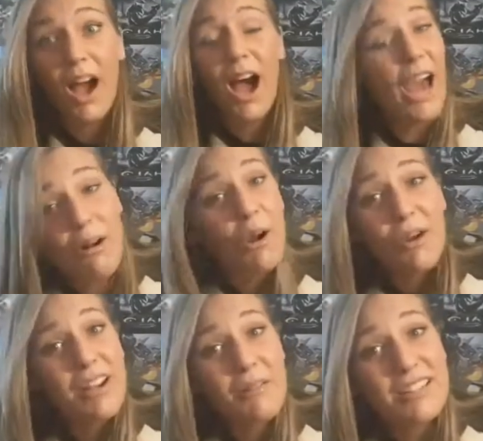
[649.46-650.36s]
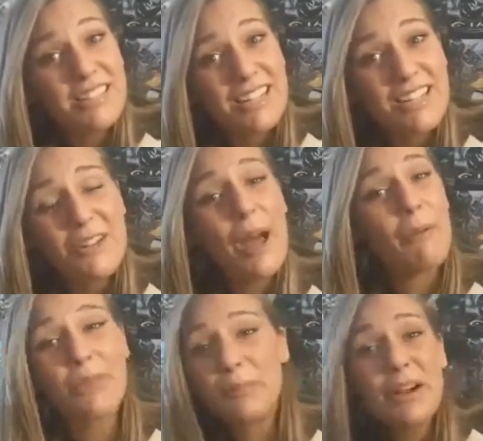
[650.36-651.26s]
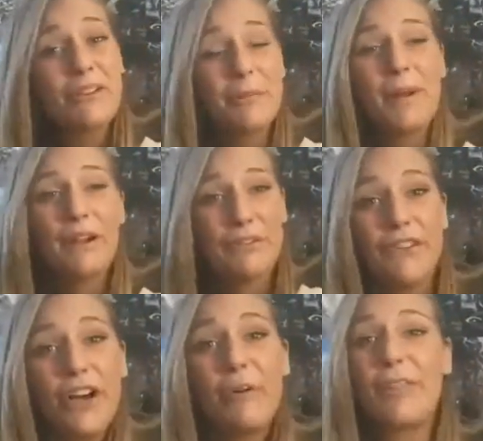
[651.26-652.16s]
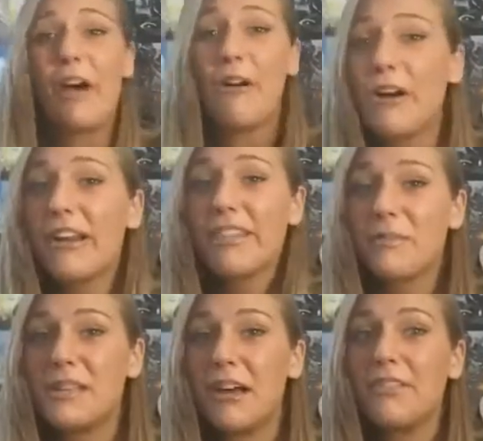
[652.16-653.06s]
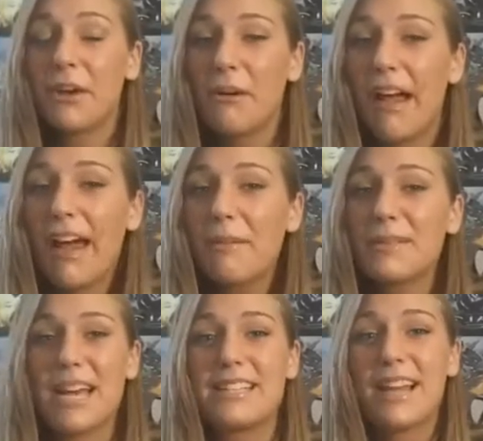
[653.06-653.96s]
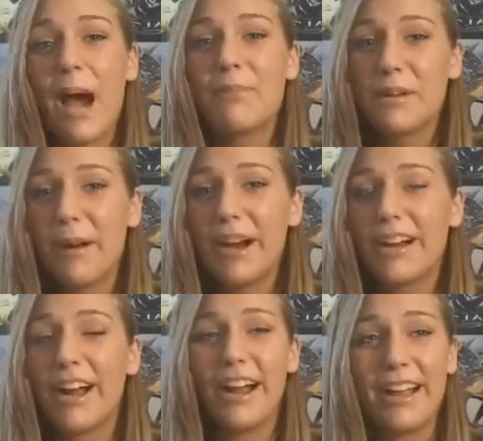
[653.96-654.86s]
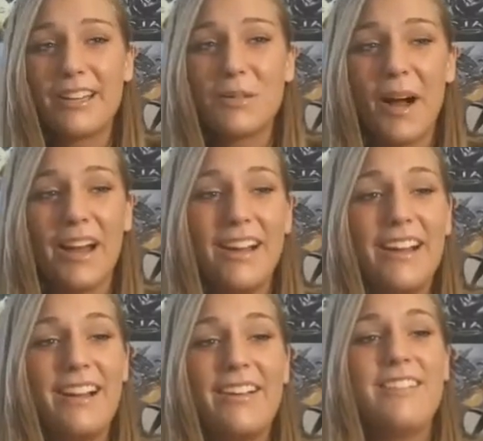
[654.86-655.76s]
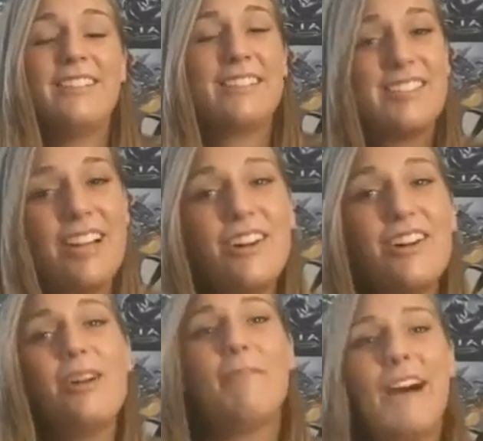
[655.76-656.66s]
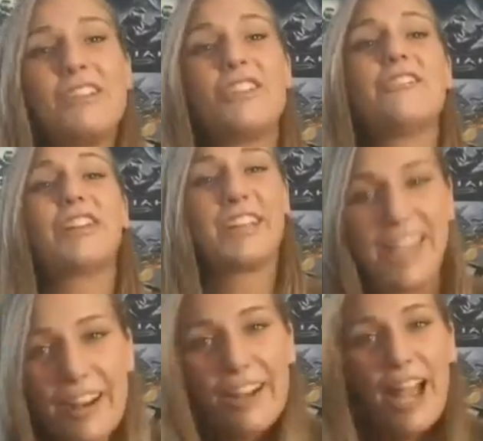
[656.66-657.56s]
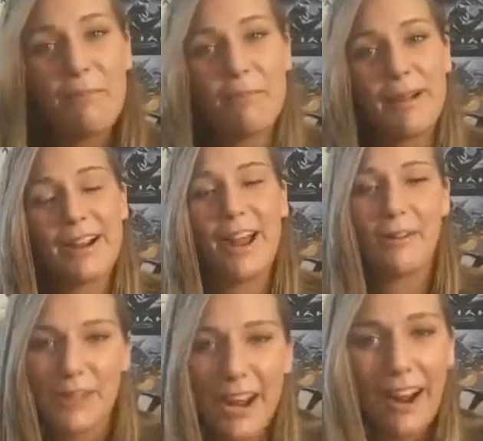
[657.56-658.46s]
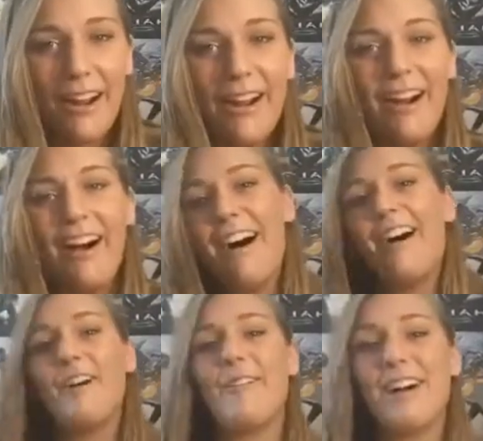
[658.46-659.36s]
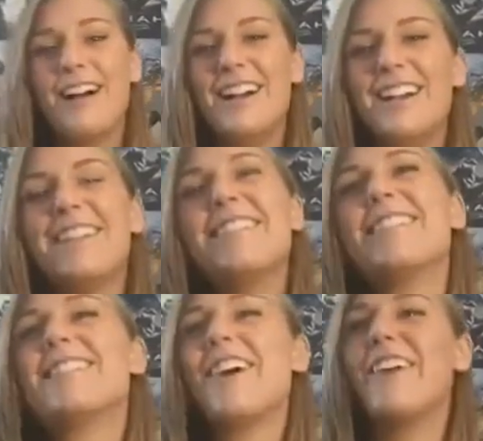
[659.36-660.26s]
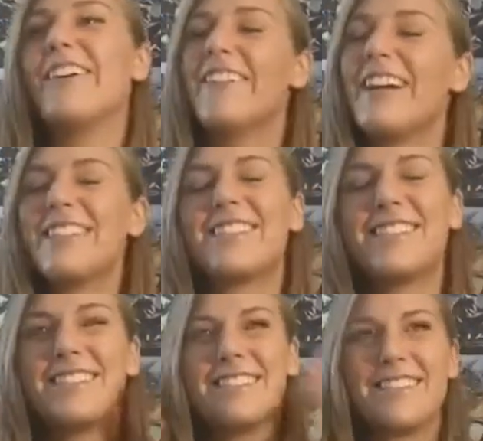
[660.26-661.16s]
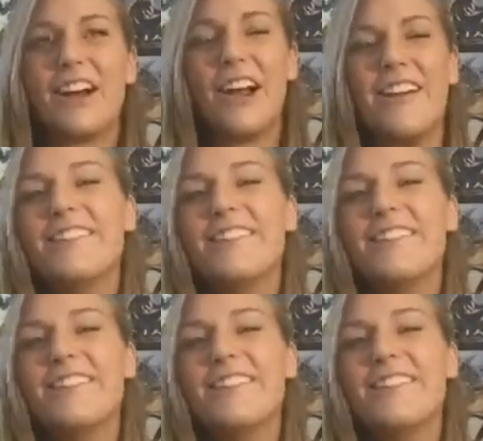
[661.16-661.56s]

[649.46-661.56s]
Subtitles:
I don't know anyone else that can do that with their bare foot without hurting themselves, okay? Besides Captain America. And guess what? Still, Master Chief can kill Captain America. I don't care. Sorry.